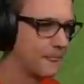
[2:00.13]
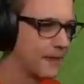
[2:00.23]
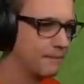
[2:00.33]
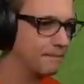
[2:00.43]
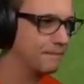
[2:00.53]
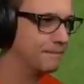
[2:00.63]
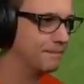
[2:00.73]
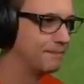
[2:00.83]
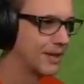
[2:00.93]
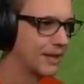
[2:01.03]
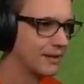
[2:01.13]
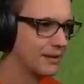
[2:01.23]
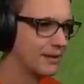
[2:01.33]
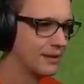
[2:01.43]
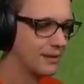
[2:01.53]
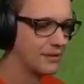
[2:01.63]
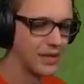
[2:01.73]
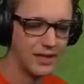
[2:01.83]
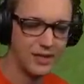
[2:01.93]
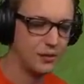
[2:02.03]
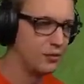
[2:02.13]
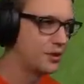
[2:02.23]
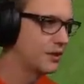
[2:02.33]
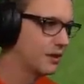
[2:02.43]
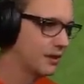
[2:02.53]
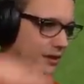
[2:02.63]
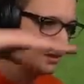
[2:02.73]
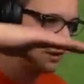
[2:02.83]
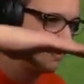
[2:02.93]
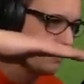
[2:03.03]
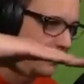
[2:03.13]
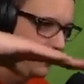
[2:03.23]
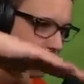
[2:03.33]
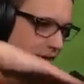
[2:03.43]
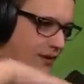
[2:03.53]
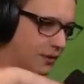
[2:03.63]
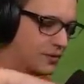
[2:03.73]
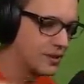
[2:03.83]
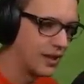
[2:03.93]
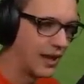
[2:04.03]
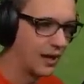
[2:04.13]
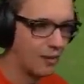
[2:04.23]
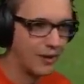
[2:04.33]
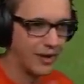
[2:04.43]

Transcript: Mmm. There's a huge... You can see here is a huge slant coming